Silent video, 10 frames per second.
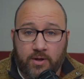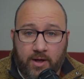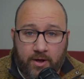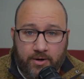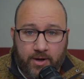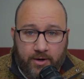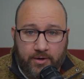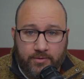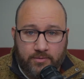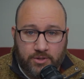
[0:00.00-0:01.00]
how
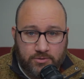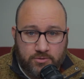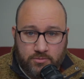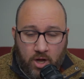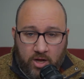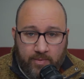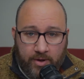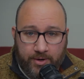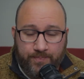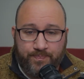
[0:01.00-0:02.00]
to talk
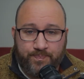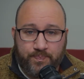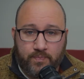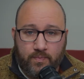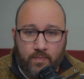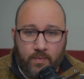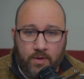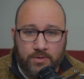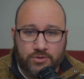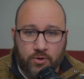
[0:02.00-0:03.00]
about it.
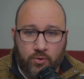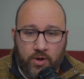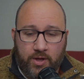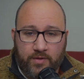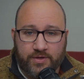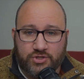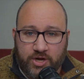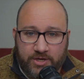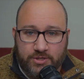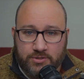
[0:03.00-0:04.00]
So this
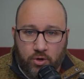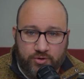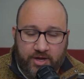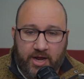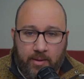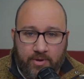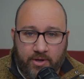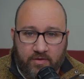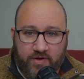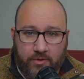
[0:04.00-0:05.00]
changes the whole
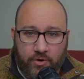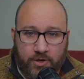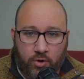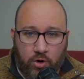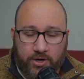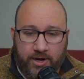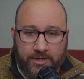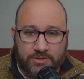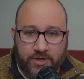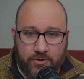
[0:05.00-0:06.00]
dynamic of how they're going to
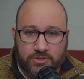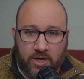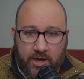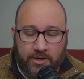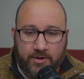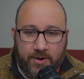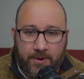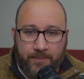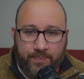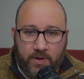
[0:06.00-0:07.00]
organize either side.
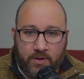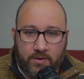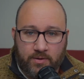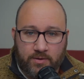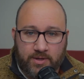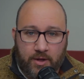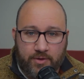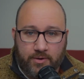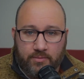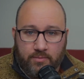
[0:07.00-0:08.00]
Now
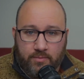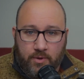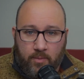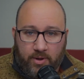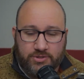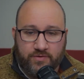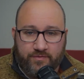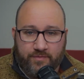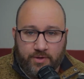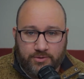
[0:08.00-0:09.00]
that a bunch
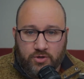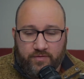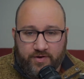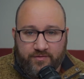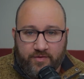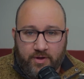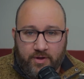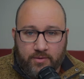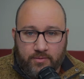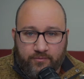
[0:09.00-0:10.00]
of conservative
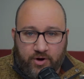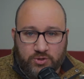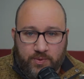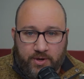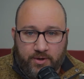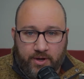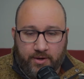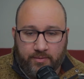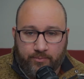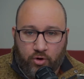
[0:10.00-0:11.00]
freshmen
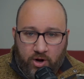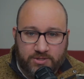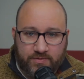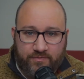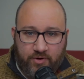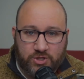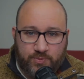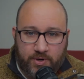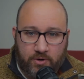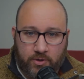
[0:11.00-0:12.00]
and progressive
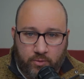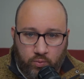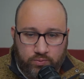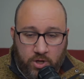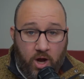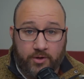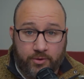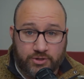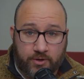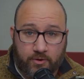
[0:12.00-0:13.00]
freshmen are talking to
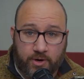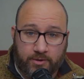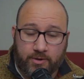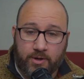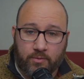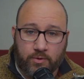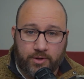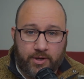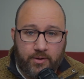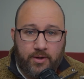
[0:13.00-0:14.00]
each other and
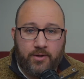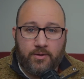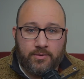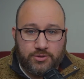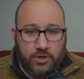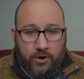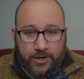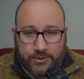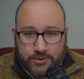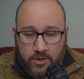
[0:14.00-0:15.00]
really
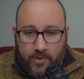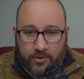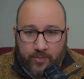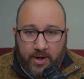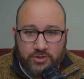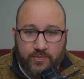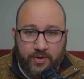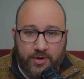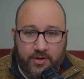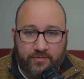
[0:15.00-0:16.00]
serious about the
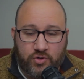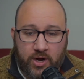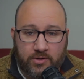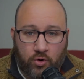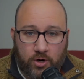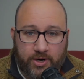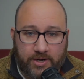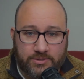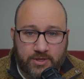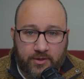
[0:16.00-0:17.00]
possibility of trying to
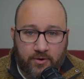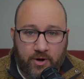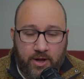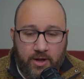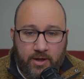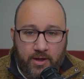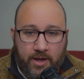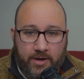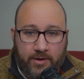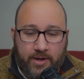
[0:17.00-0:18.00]
organize together.
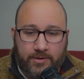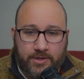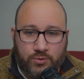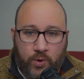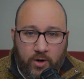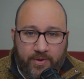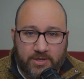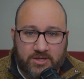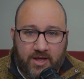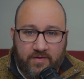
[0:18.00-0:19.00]
And it's weird
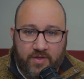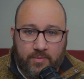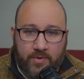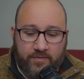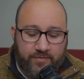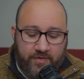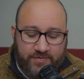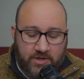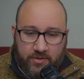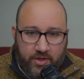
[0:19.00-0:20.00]
because a lot of them have
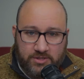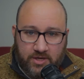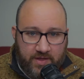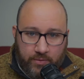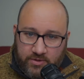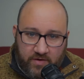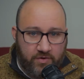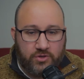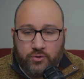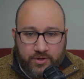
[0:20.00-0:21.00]
said things like they would never
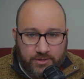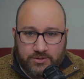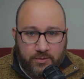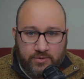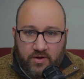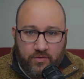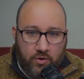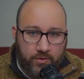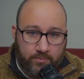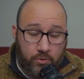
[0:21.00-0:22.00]
do this. They would
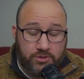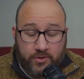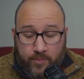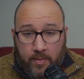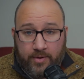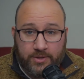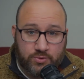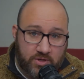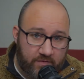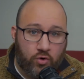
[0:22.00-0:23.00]
never, most of the Republicans
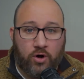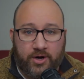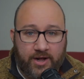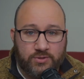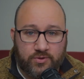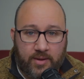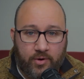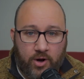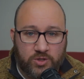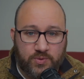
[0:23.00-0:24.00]
would never organize with
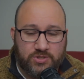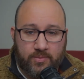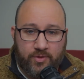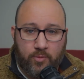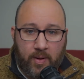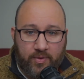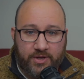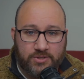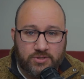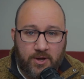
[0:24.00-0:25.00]
Democrats, but some of the Republicans,